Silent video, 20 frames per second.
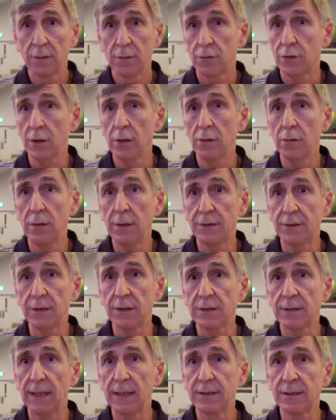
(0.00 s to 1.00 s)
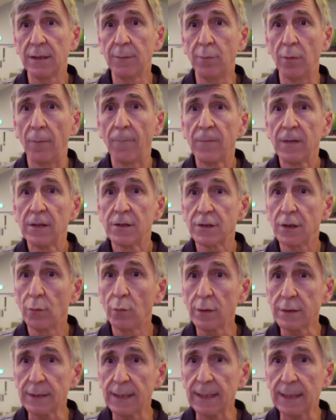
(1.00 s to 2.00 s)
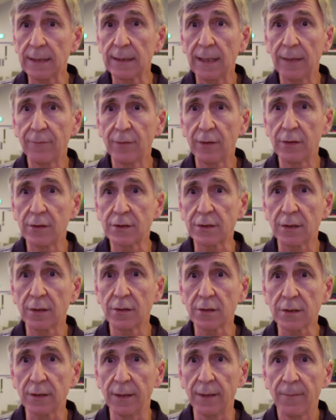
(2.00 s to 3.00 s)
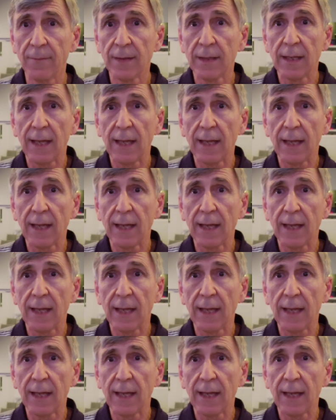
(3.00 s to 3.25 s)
So it's just that simple. So we're taking that very seriously.